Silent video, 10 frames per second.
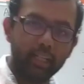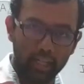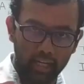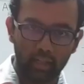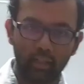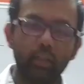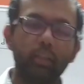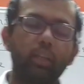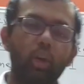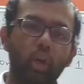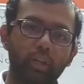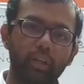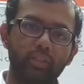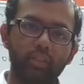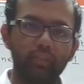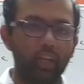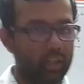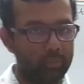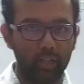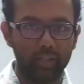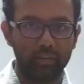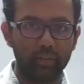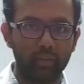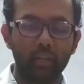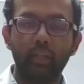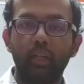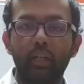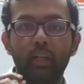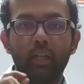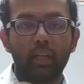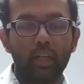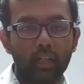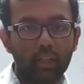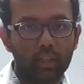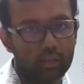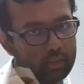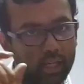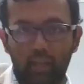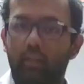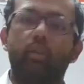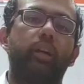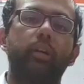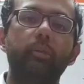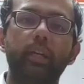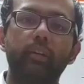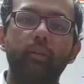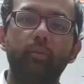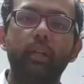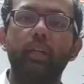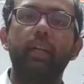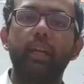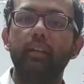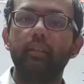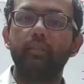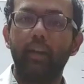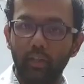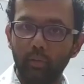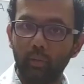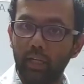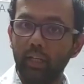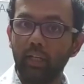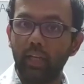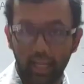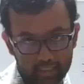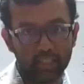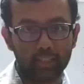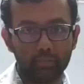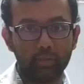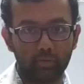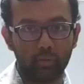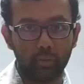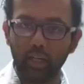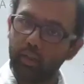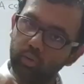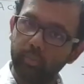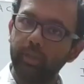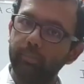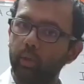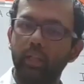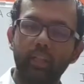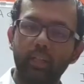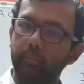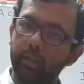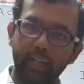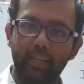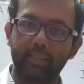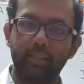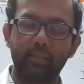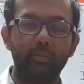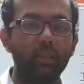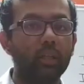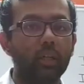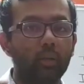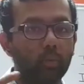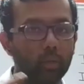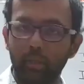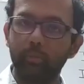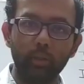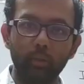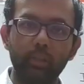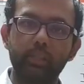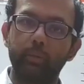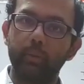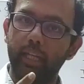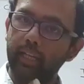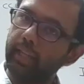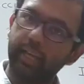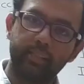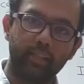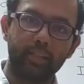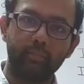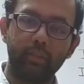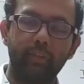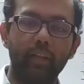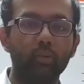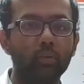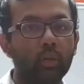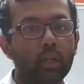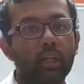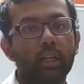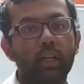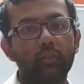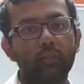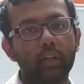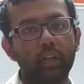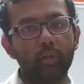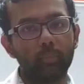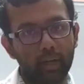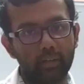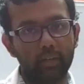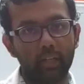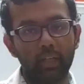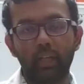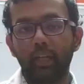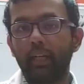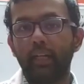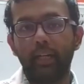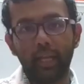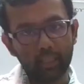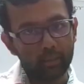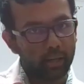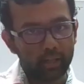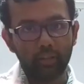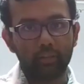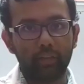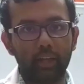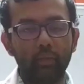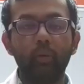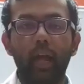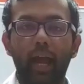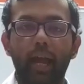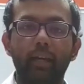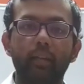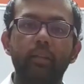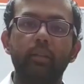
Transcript: take the contents of the accumulator, like your accumulator will contain the value in hexadecimal form, right? You will be inputting the number in hexadecimal. What it will do is it will take the hexadecimal value, convert it to binary, take the binary value and